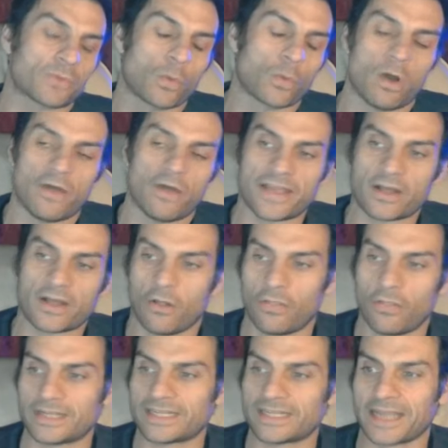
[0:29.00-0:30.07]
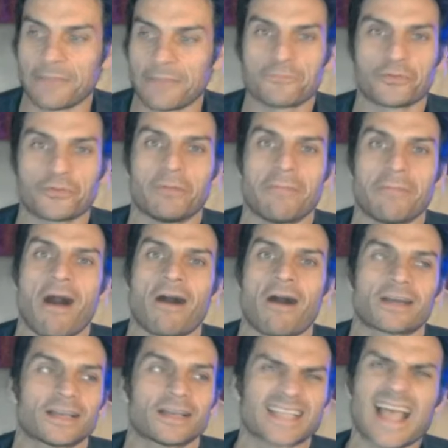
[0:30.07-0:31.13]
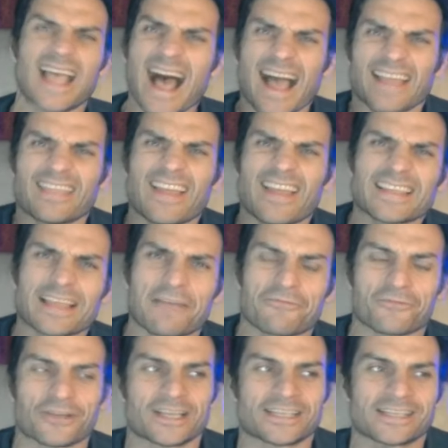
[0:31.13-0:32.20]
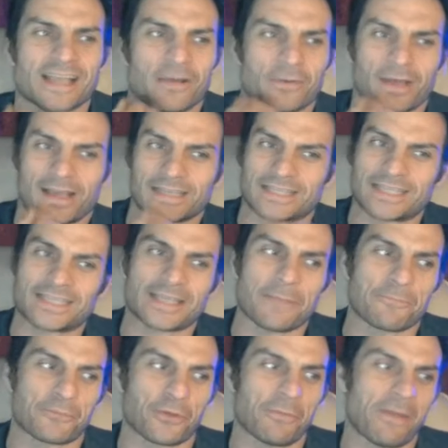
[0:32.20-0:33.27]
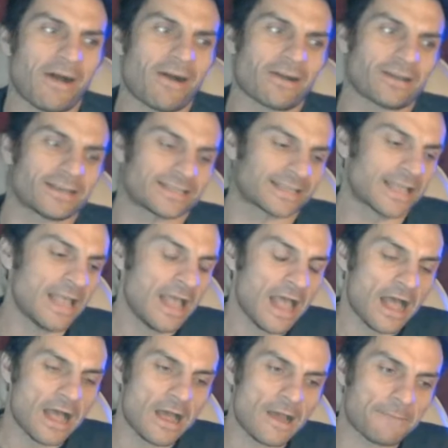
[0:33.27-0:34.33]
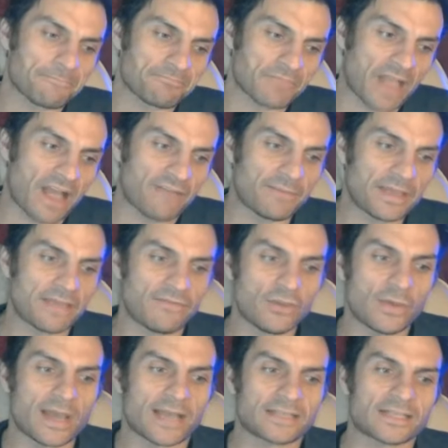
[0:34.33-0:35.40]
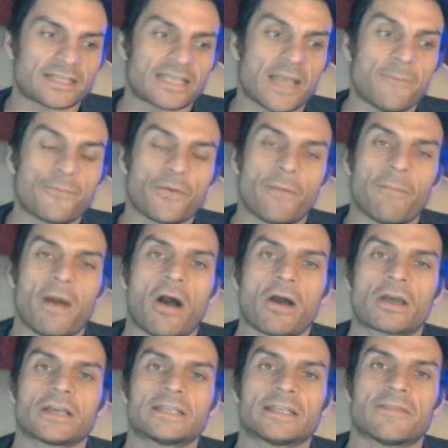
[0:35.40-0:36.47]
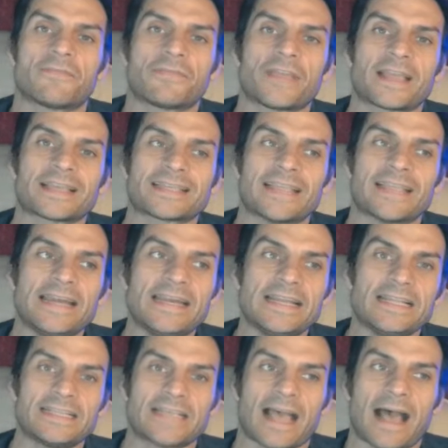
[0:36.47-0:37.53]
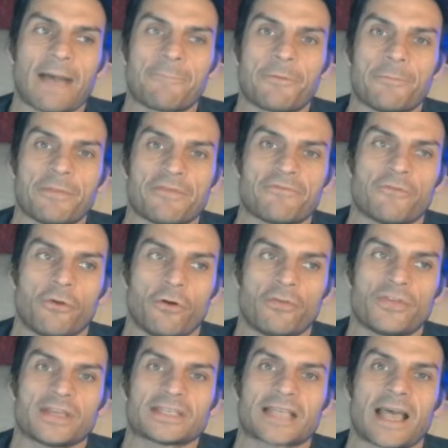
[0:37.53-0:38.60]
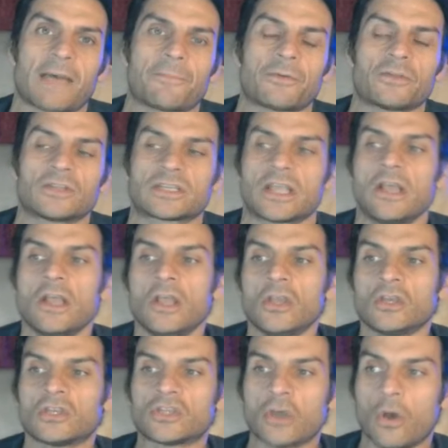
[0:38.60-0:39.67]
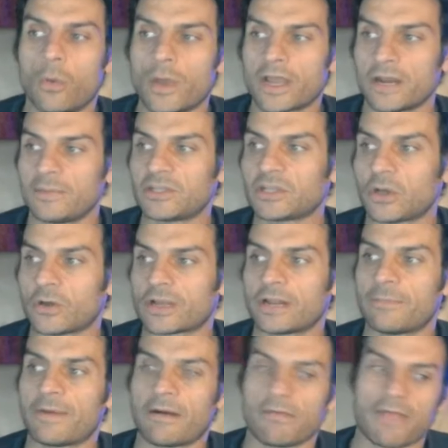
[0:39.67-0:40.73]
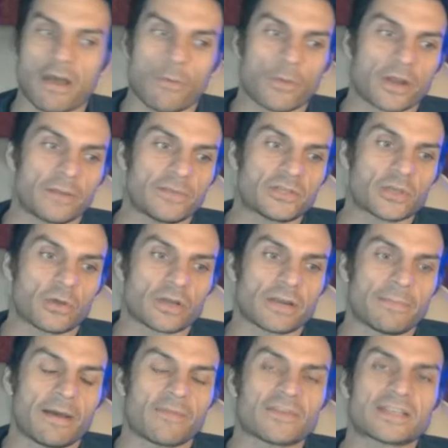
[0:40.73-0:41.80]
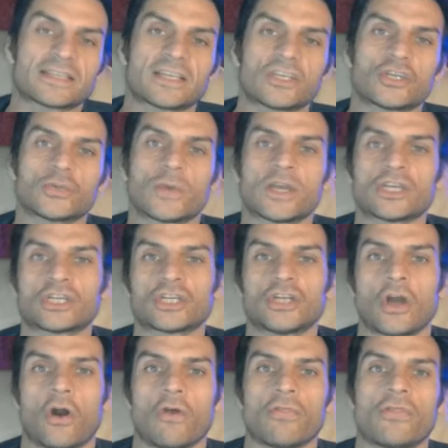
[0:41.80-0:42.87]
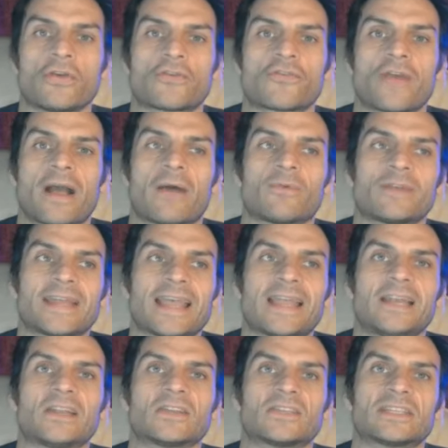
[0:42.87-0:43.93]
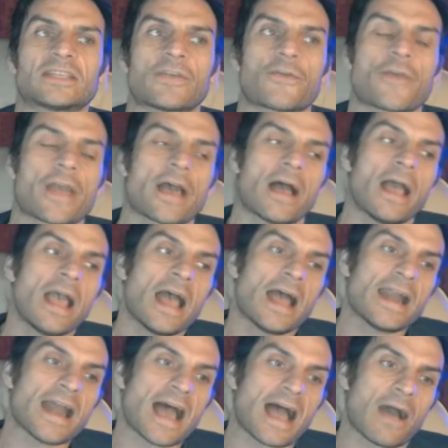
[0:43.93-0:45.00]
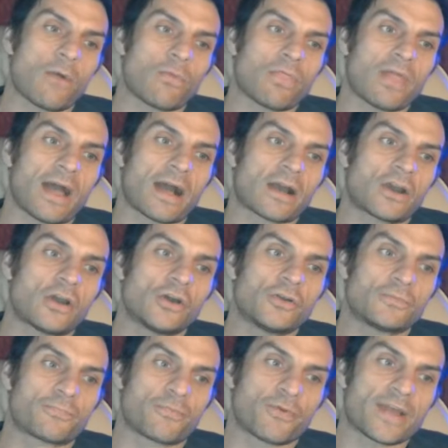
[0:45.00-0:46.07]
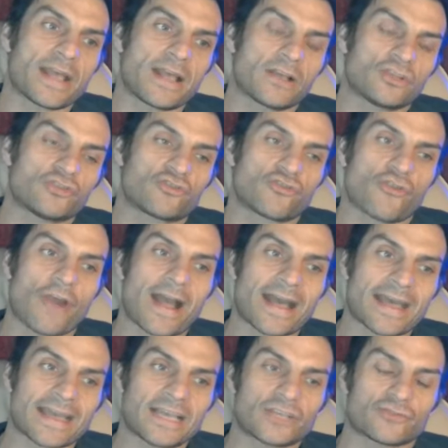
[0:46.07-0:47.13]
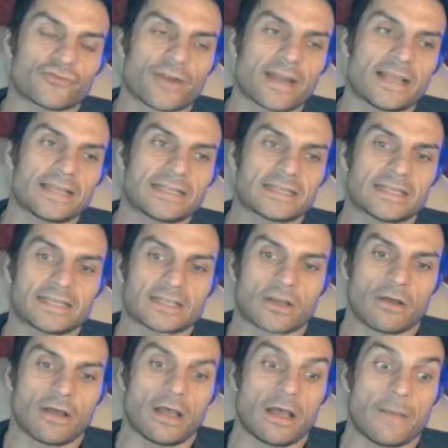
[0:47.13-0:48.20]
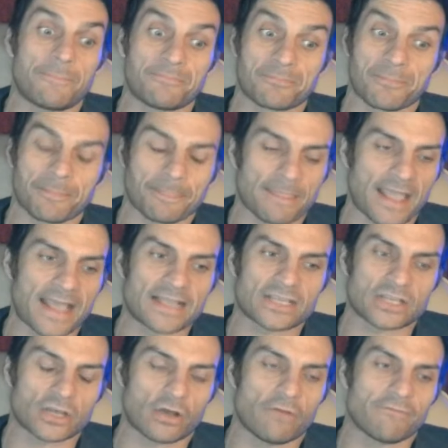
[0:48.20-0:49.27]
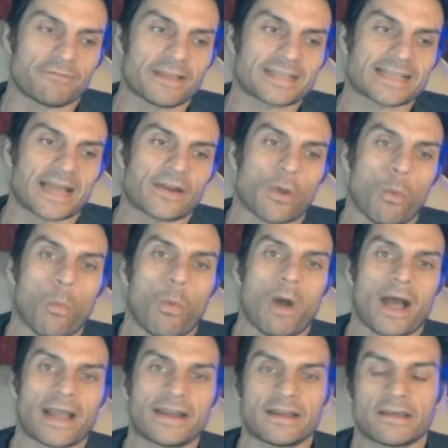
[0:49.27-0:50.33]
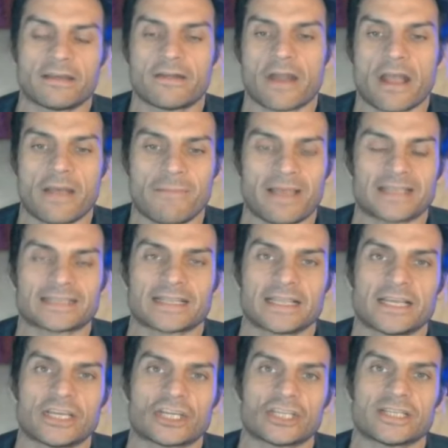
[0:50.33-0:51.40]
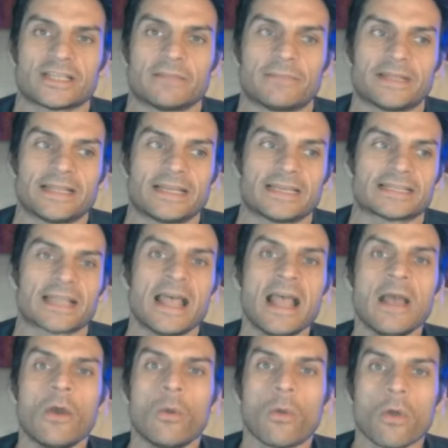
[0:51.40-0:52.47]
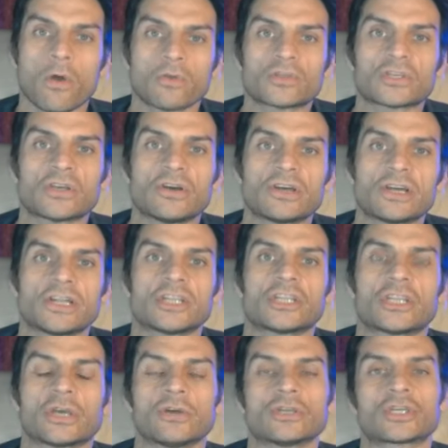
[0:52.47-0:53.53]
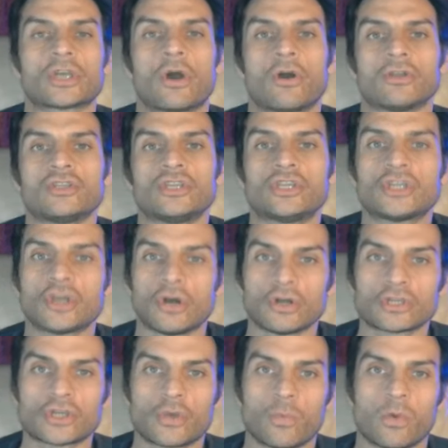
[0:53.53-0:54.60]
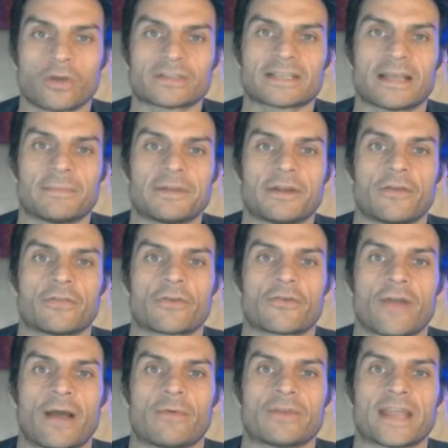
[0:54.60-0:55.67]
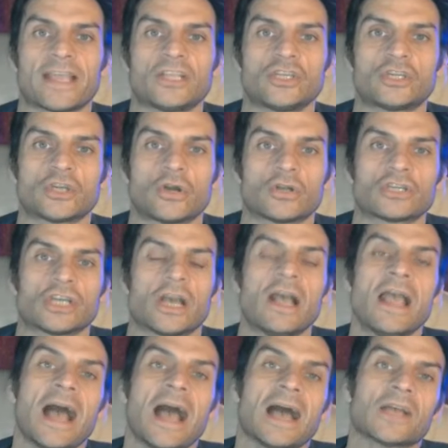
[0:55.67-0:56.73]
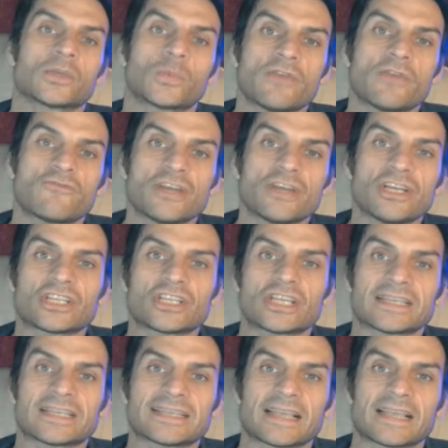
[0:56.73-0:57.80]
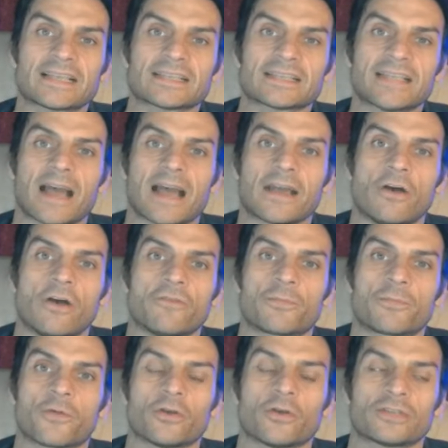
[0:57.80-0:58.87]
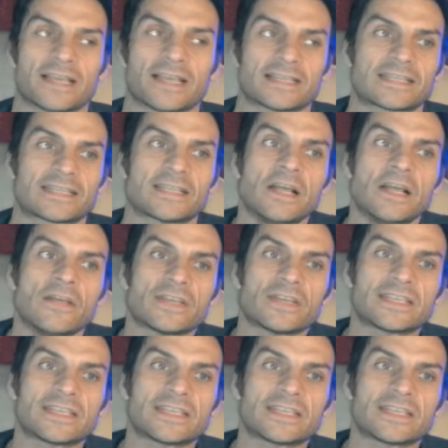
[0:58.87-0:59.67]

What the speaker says: what are they called, the temporal markers. I like that phrase now, guys, the temporal markers. I've been giving you guys the temporal markers of things that need to happen before this happens. So we're going to be talking about that. We're going to be talking about the situation on the ground in Syria and how that could drag Israel into this into the conflict and a wider escalations in the Middle East. We're also going to touch on Georgia, what's happening on the ground in Georgia as we reach the sixth night of protests. The